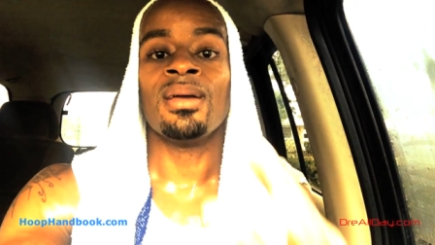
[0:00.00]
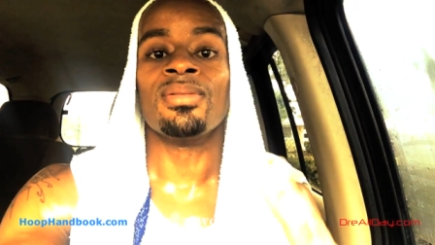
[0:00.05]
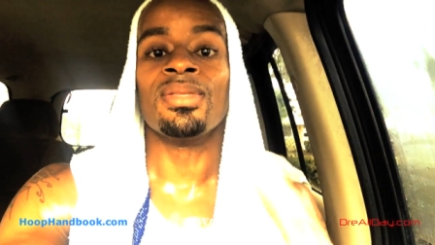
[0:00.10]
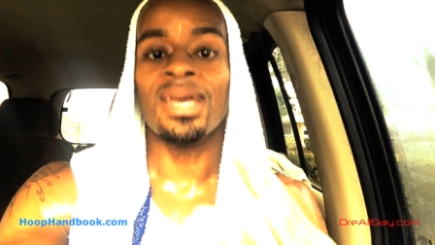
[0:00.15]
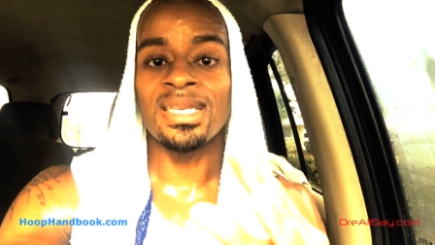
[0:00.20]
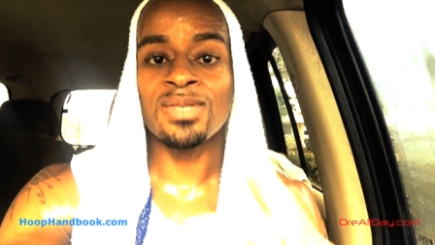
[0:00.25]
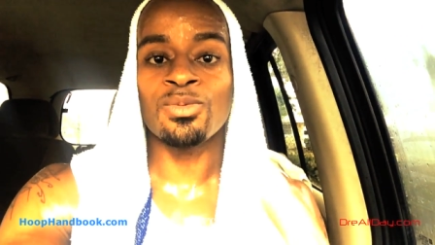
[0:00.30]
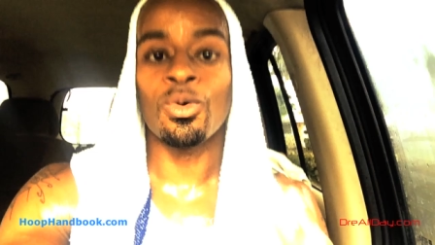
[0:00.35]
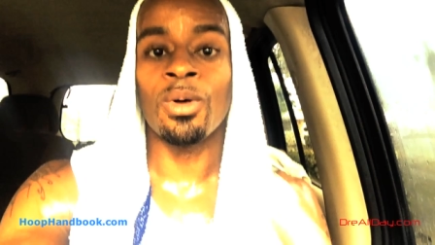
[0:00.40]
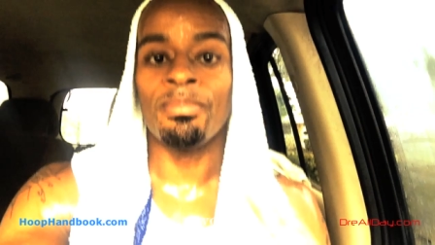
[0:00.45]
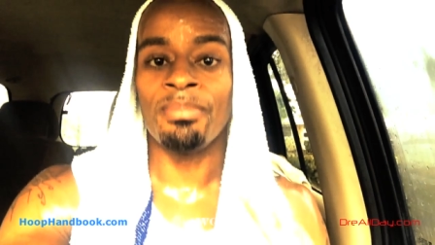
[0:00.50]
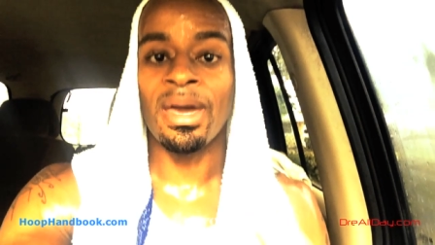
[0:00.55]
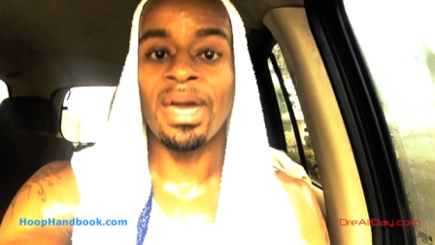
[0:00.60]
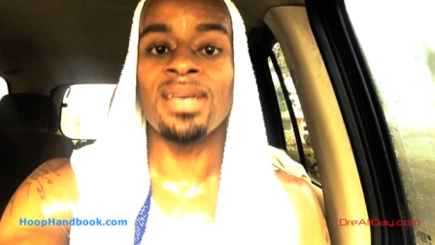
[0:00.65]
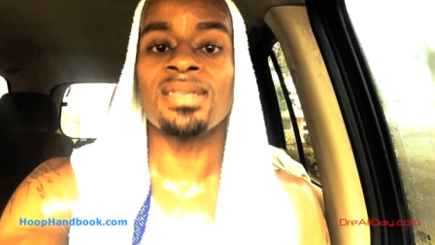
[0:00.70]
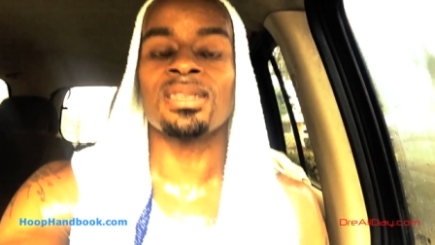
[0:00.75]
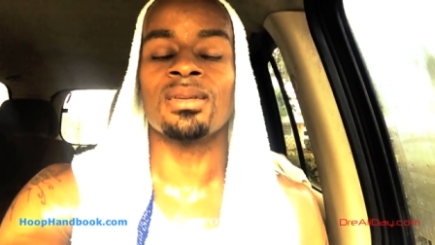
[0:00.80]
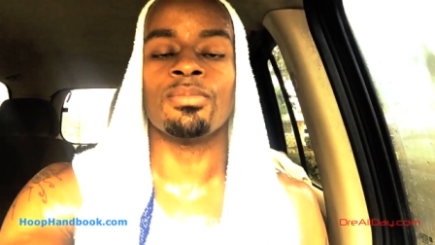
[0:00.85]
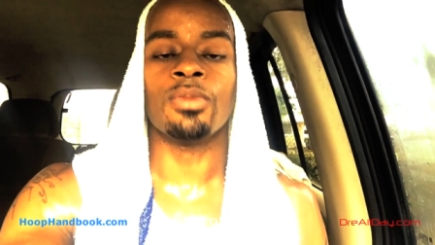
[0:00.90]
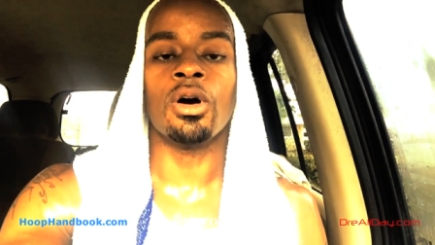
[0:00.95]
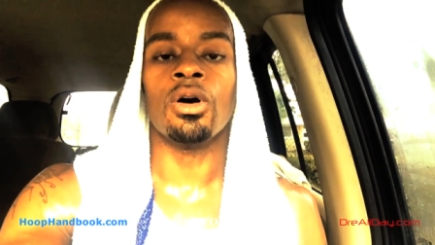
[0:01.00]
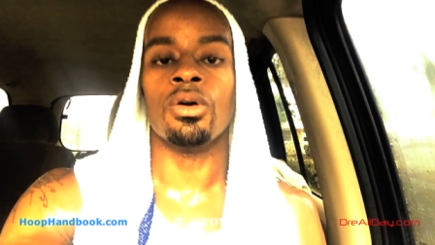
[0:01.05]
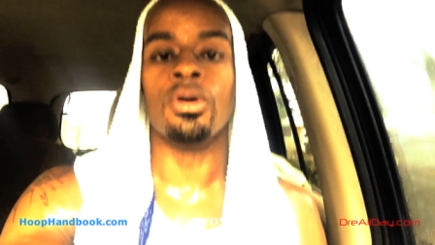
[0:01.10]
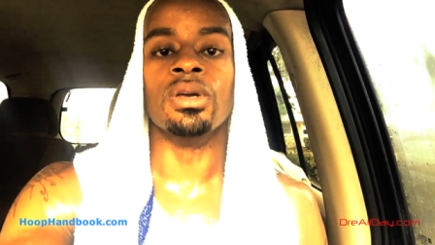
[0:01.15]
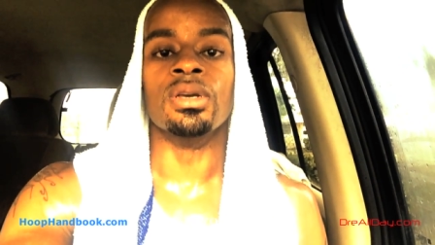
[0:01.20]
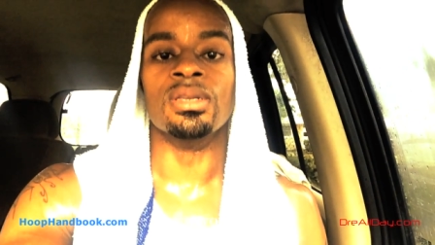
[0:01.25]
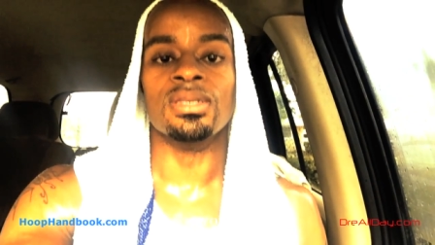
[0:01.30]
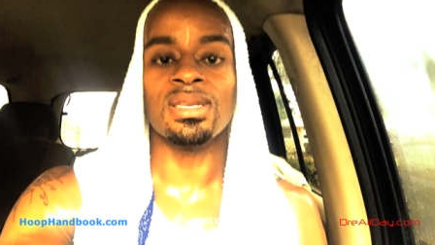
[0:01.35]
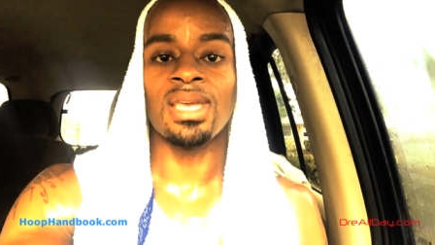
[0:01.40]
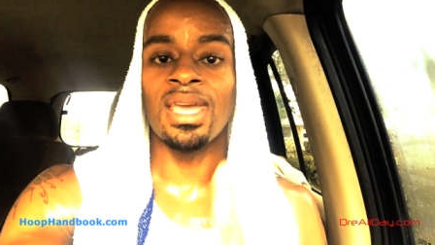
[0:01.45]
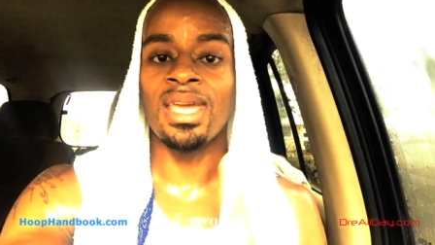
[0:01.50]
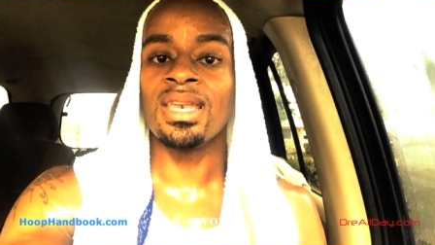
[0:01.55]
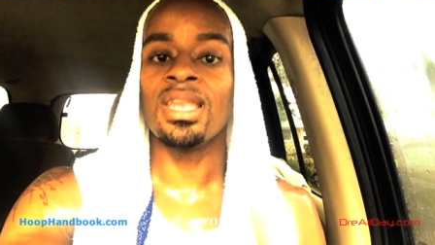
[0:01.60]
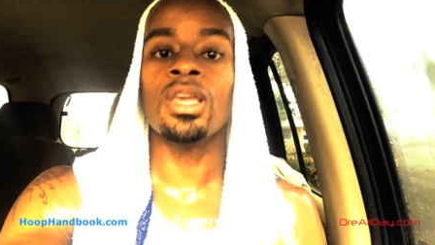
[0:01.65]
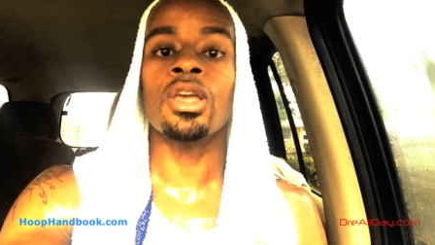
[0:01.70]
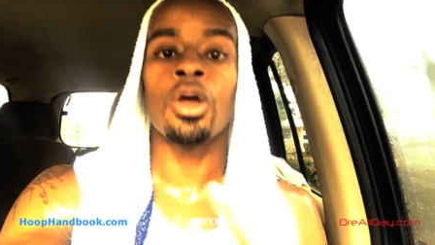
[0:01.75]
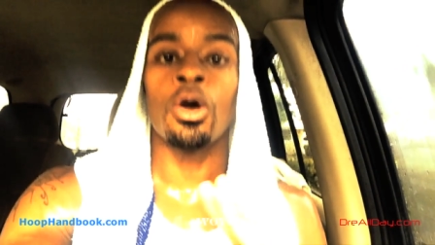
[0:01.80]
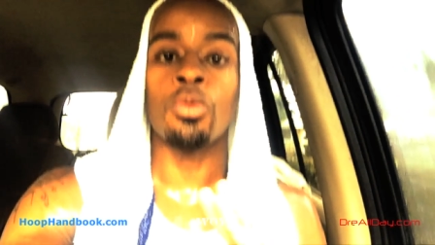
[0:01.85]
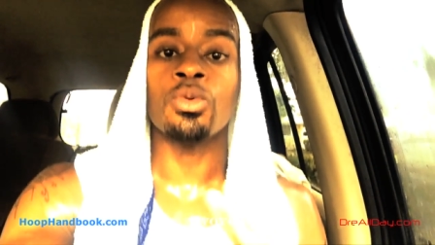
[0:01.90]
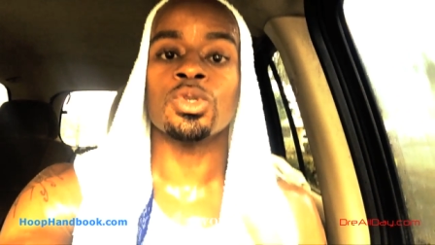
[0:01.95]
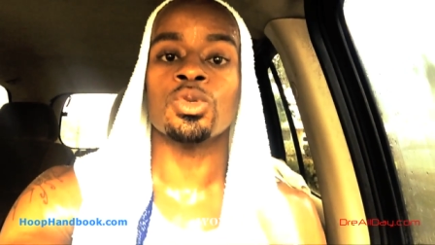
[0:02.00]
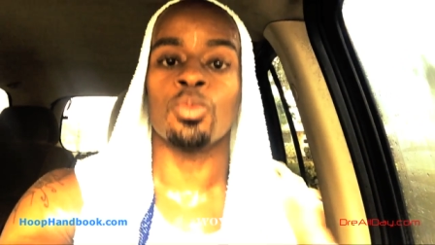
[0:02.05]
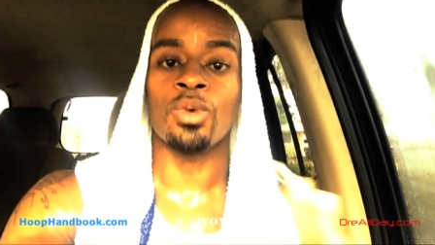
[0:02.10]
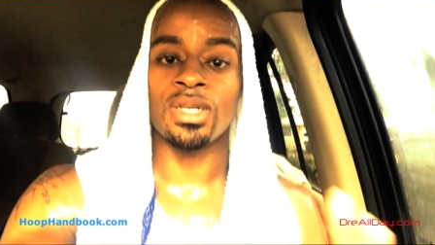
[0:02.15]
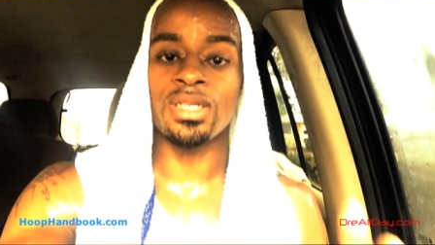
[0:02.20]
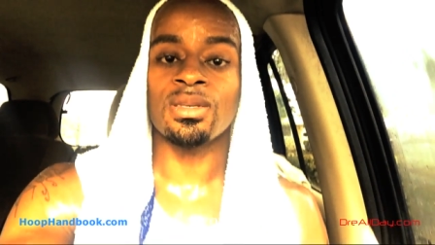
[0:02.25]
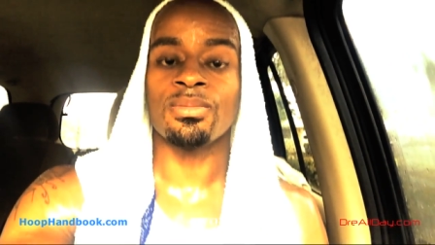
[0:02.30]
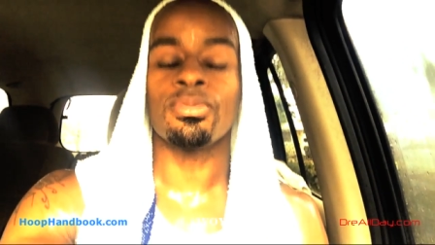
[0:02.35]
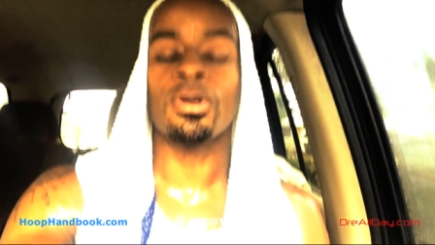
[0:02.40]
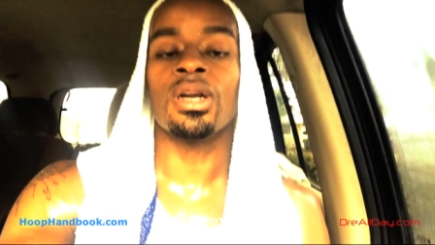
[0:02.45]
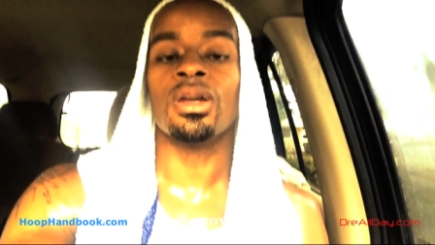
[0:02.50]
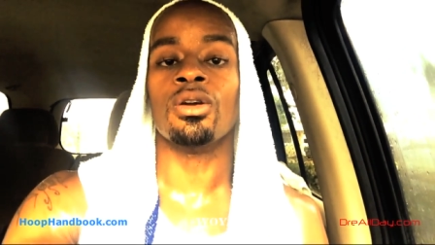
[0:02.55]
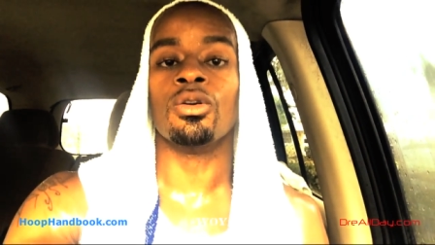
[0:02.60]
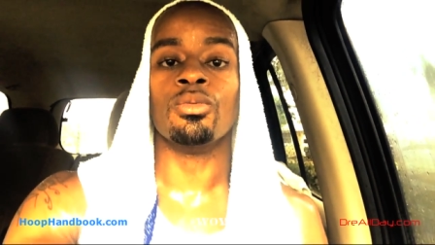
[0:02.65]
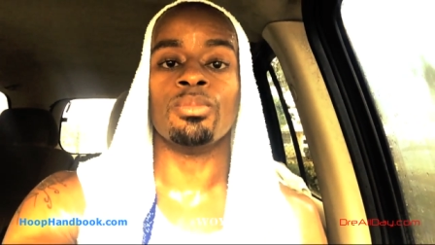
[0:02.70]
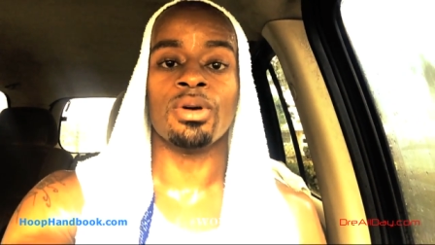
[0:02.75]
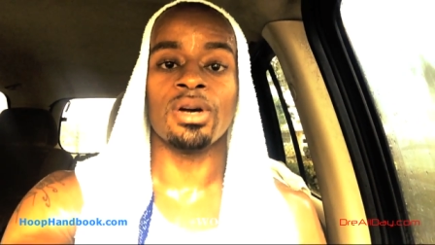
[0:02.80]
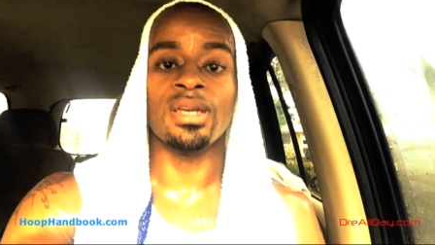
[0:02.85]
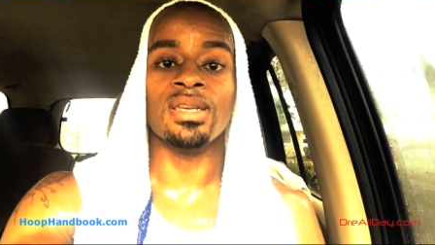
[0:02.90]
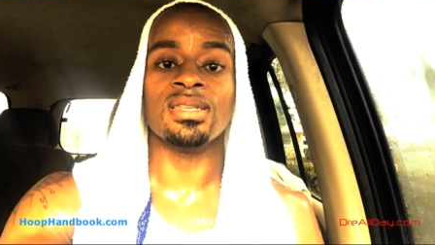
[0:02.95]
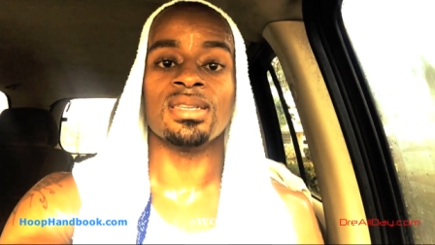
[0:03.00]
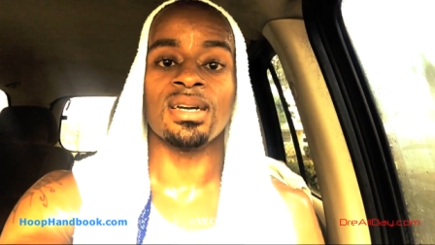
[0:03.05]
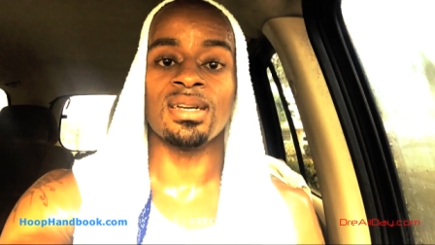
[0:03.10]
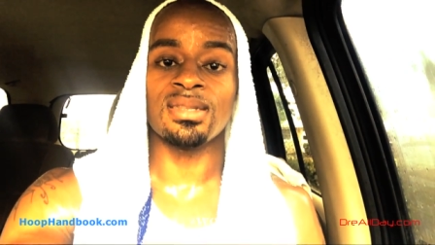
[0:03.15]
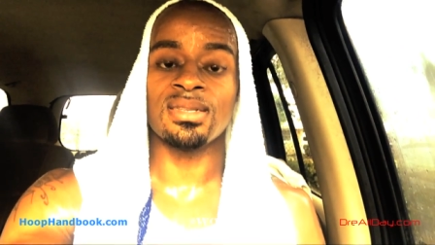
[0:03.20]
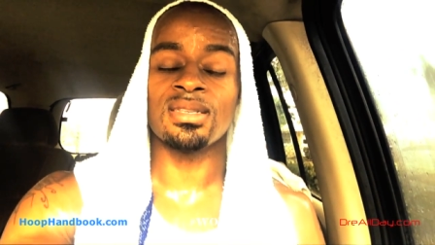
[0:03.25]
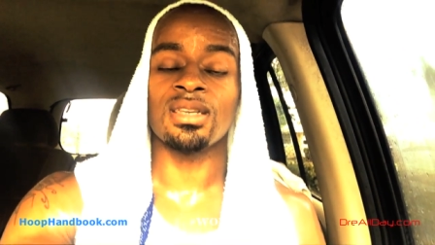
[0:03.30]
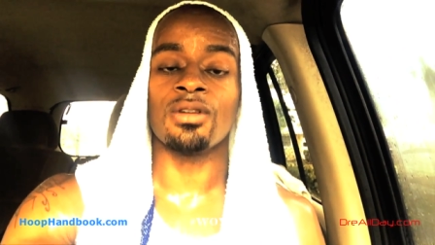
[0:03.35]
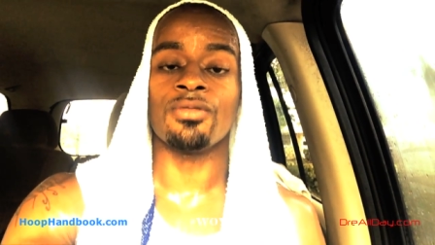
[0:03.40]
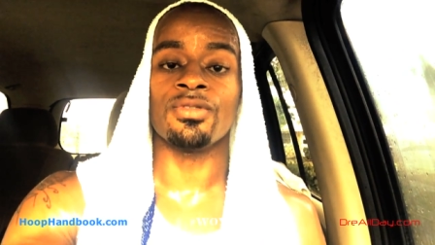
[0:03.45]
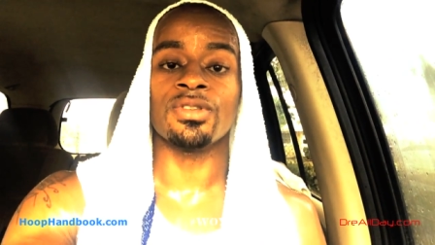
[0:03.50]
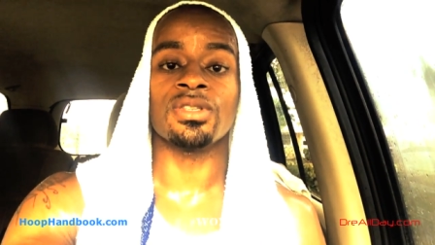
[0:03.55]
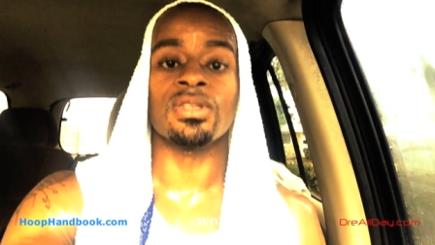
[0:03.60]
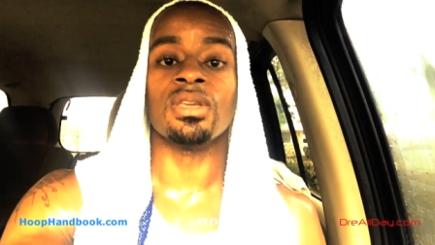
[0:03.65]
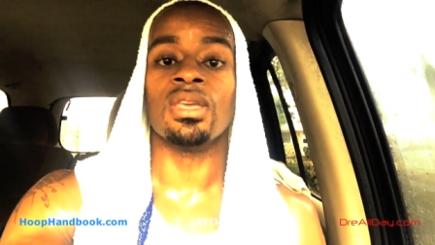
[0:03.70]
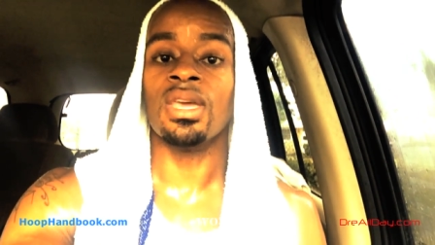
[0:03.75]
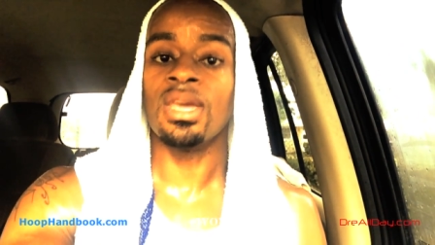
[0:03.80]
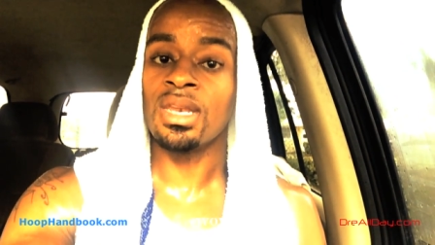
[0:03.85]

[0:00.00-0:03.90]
that's what basketball is. Any coach wants a player who plays unselfishly.